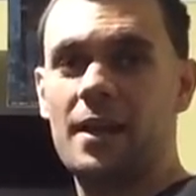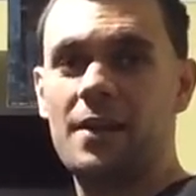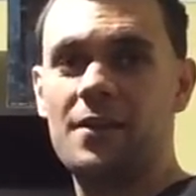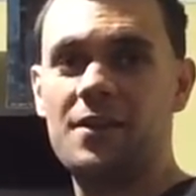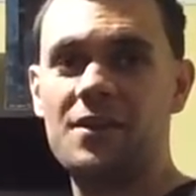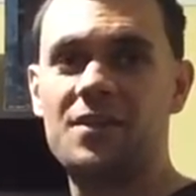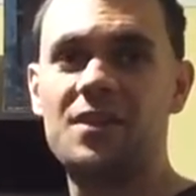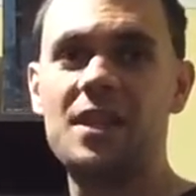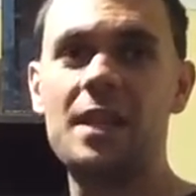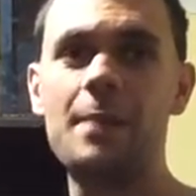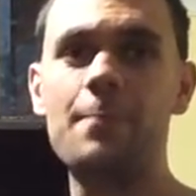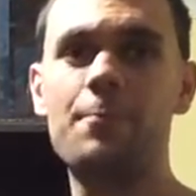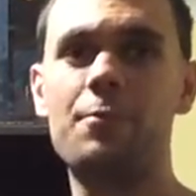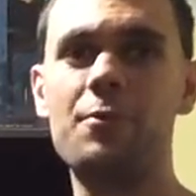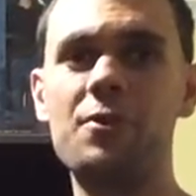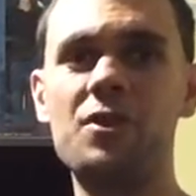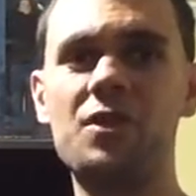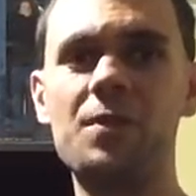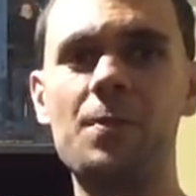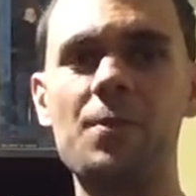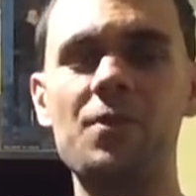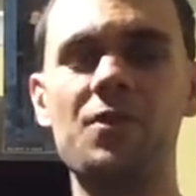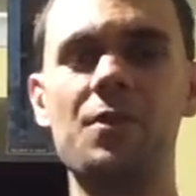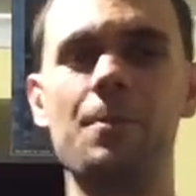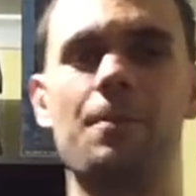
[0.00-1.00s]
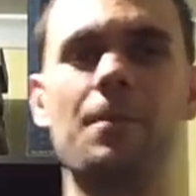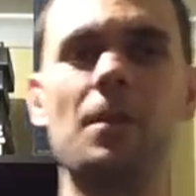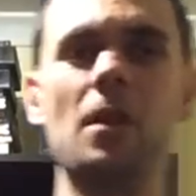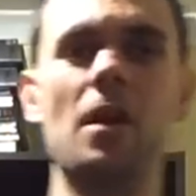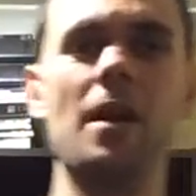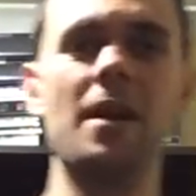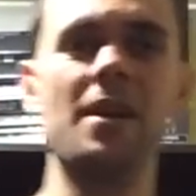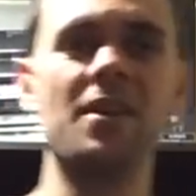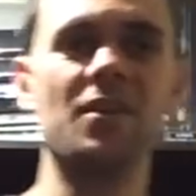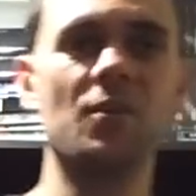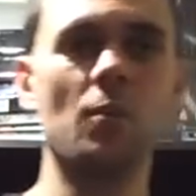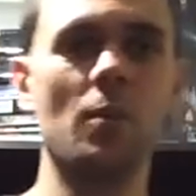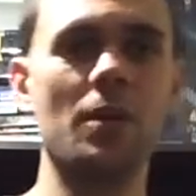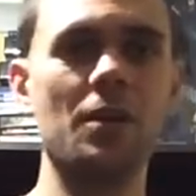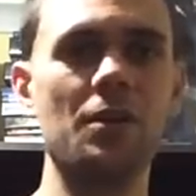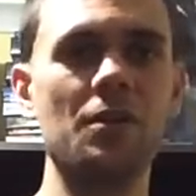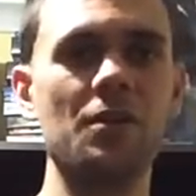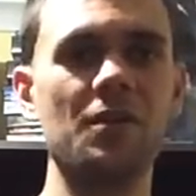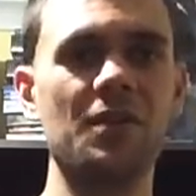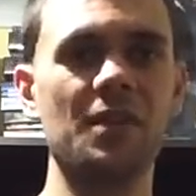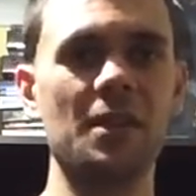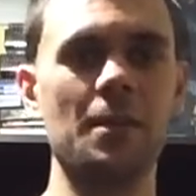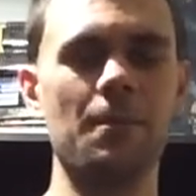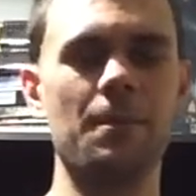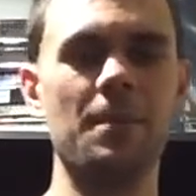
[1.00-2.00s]
the same principles apply as when
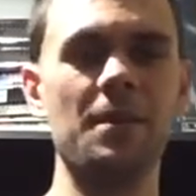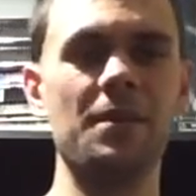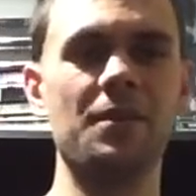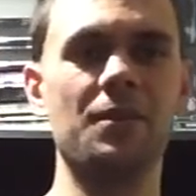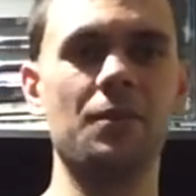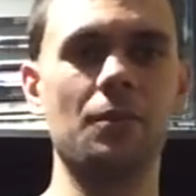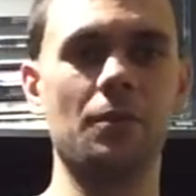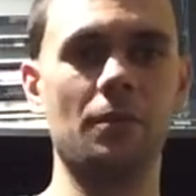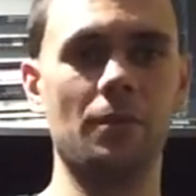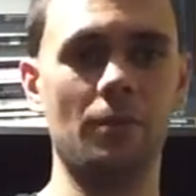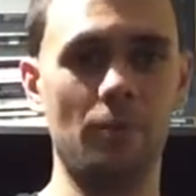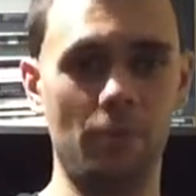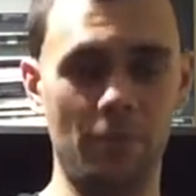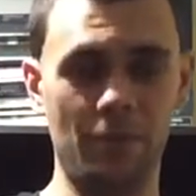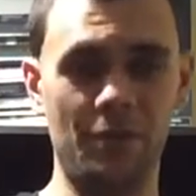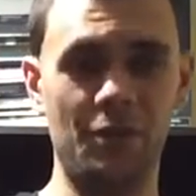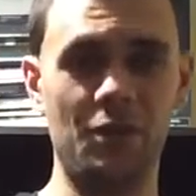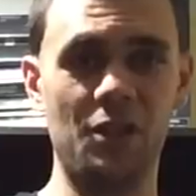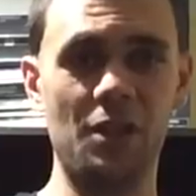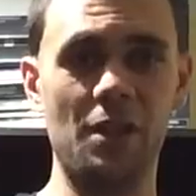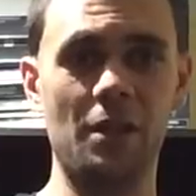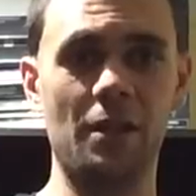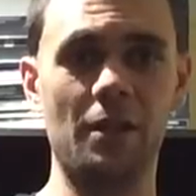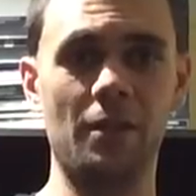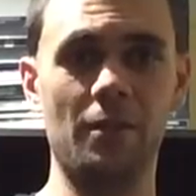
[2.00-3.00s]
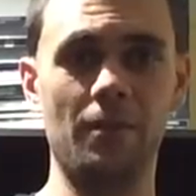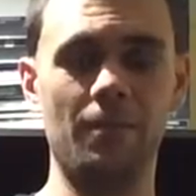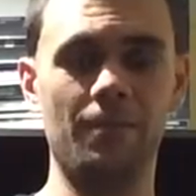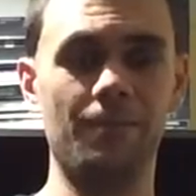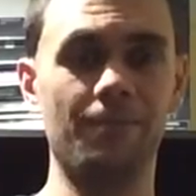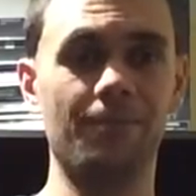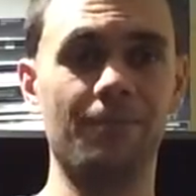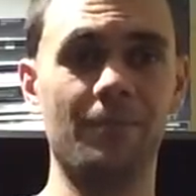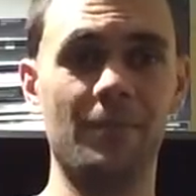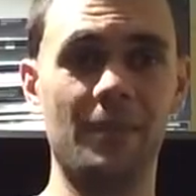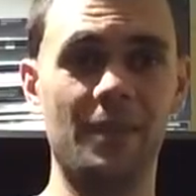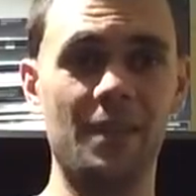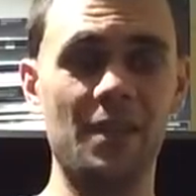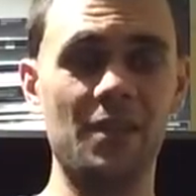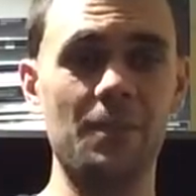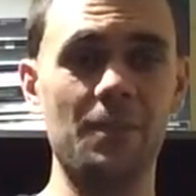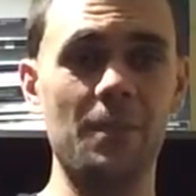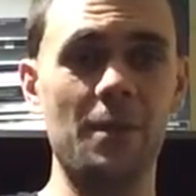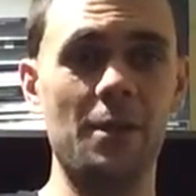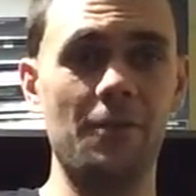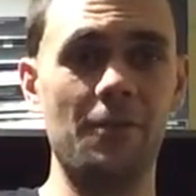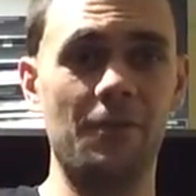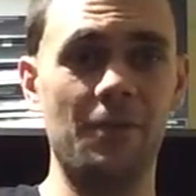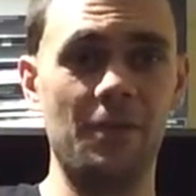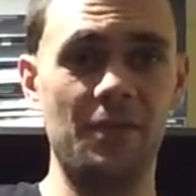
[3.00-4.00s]
using a pistol, which doesn't
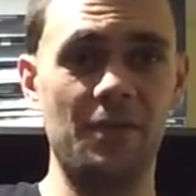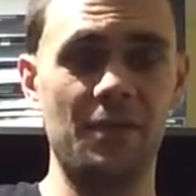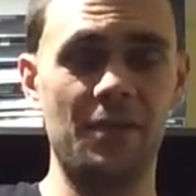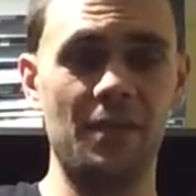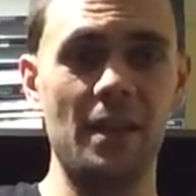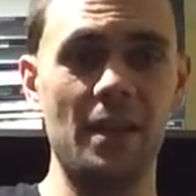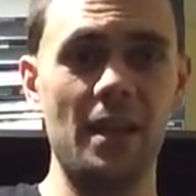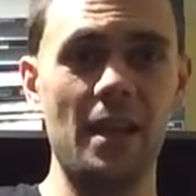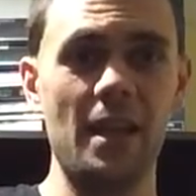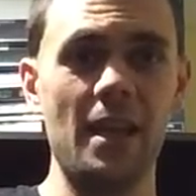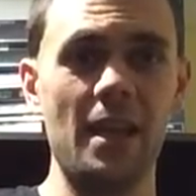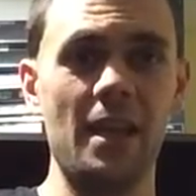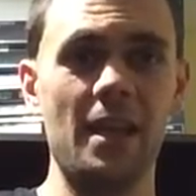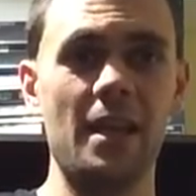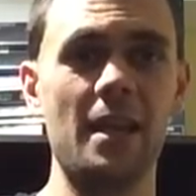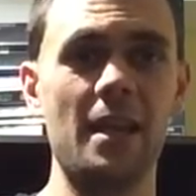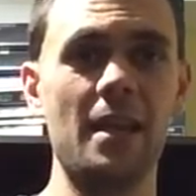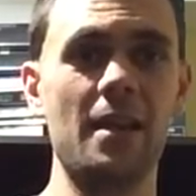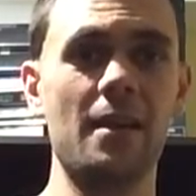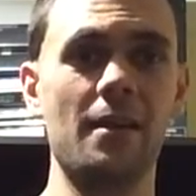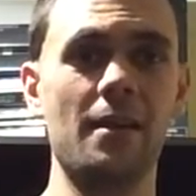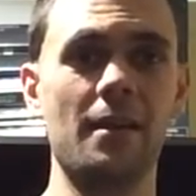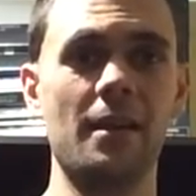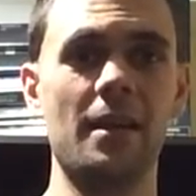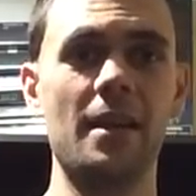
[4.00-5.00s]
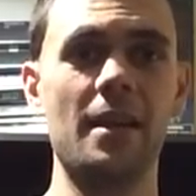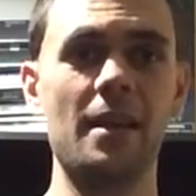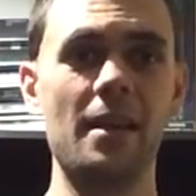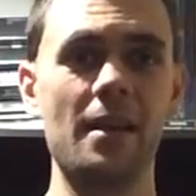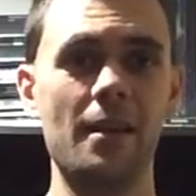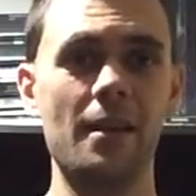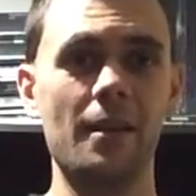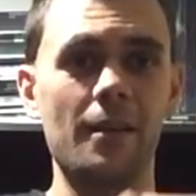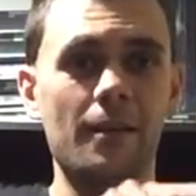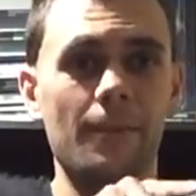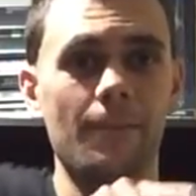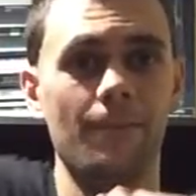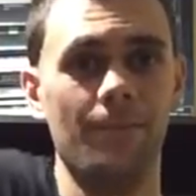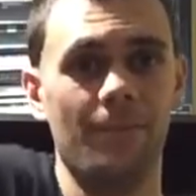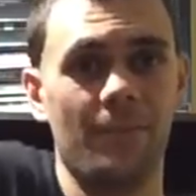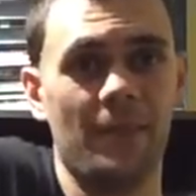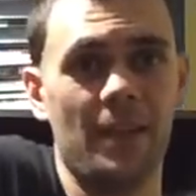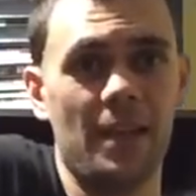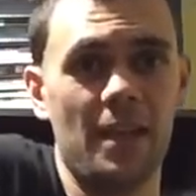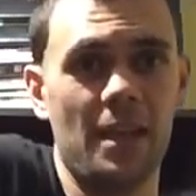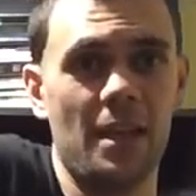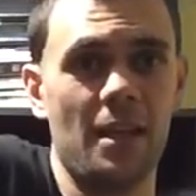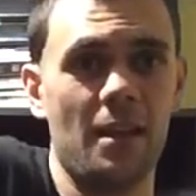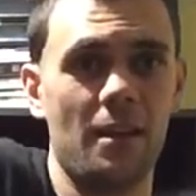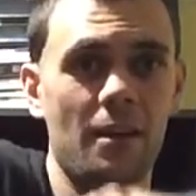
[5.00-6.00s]
matter if it's here, here,
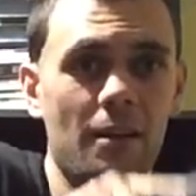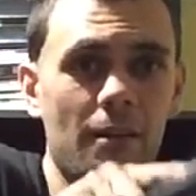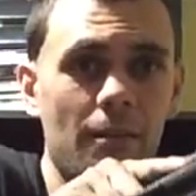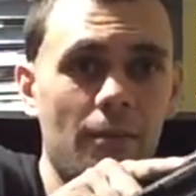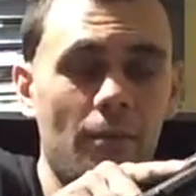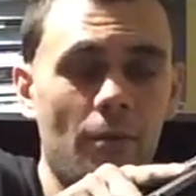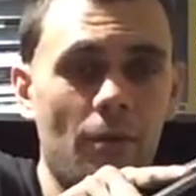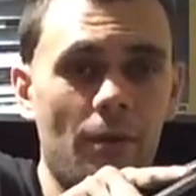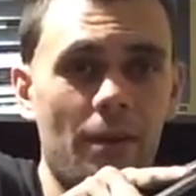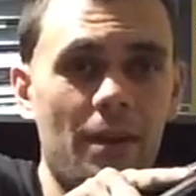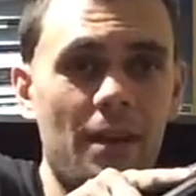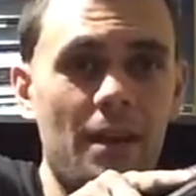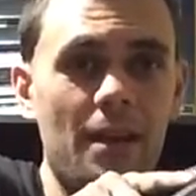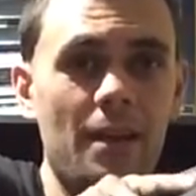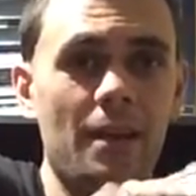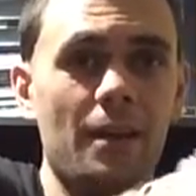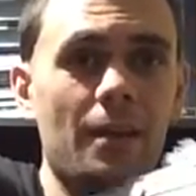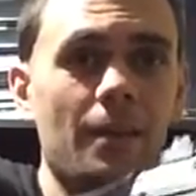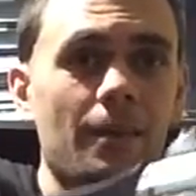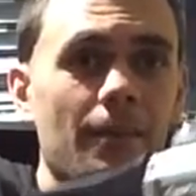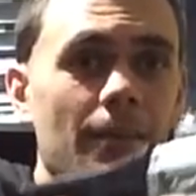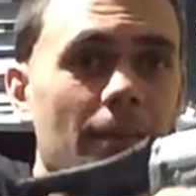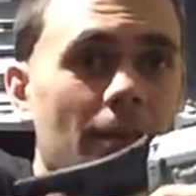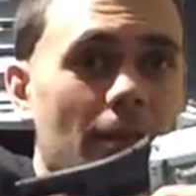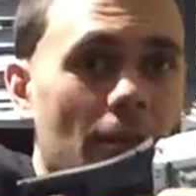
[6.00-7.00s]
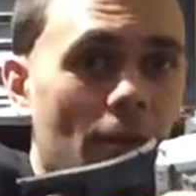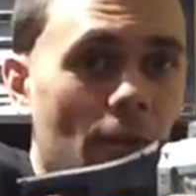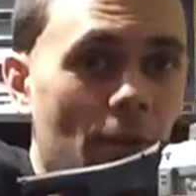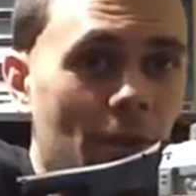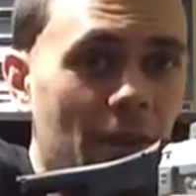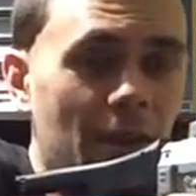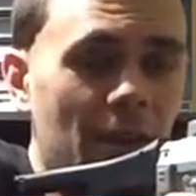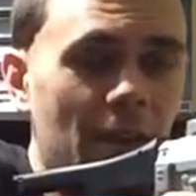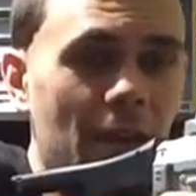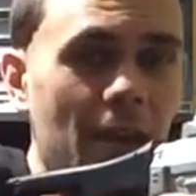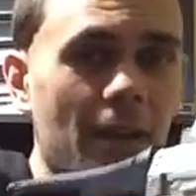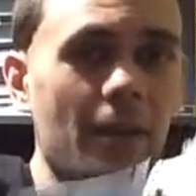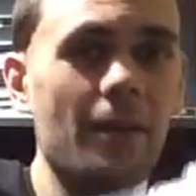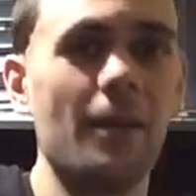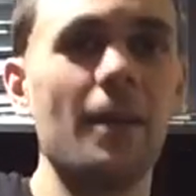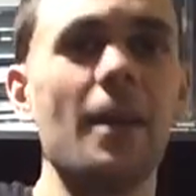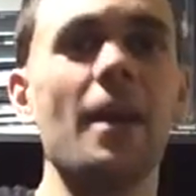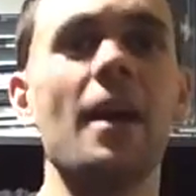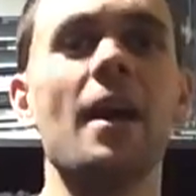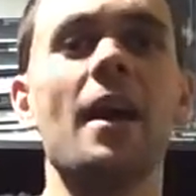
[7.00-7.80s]
here, or here, or here.